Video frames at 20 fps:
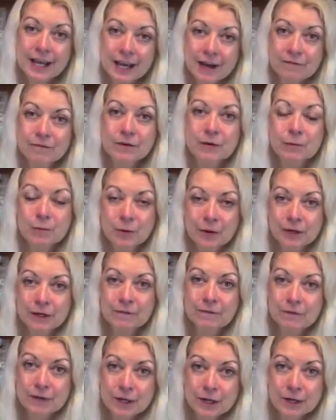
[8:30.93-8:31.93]
every one
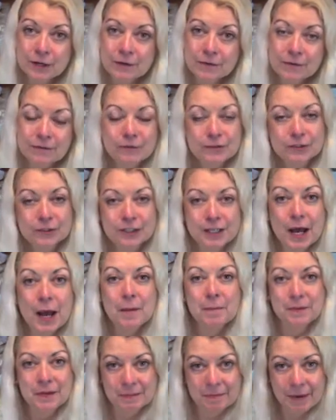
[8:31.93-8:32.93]
of you for
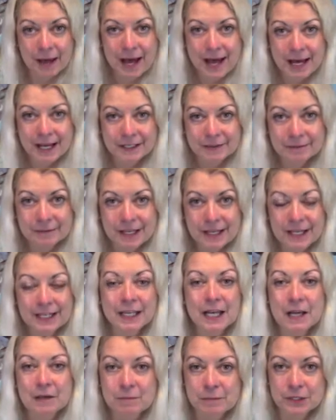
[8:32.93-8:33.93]
stopping by and
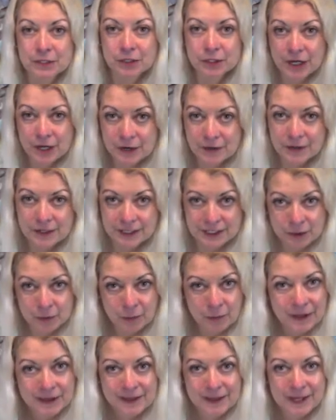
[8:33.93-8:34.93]
letting me share this
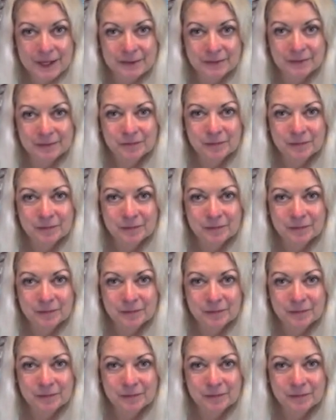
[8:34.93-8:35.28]
with you.